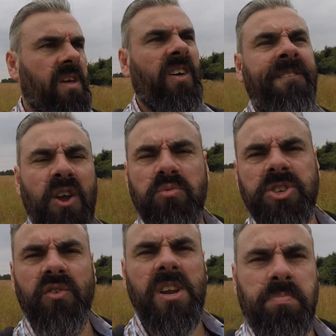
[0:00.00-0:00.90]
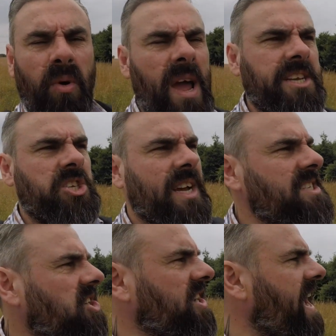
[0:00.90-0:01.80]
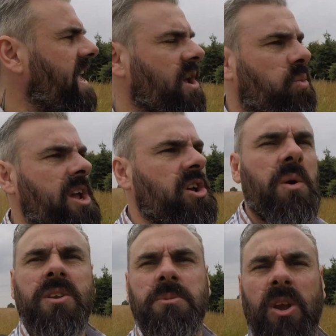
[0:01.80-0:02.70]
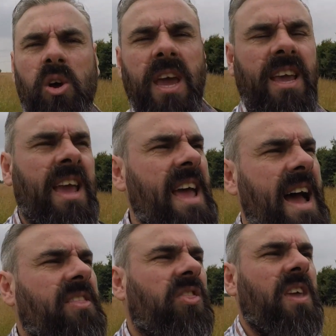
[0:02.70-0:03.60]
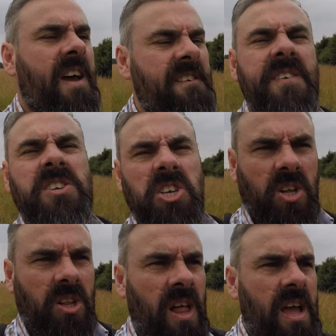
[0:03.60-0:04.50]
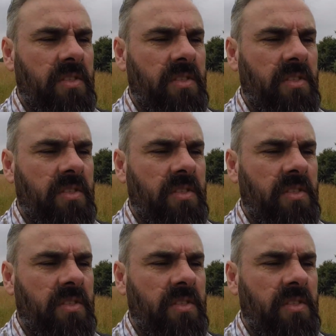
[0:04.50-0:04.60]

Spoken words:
The future is bright, and today we are going to be looking at the physical,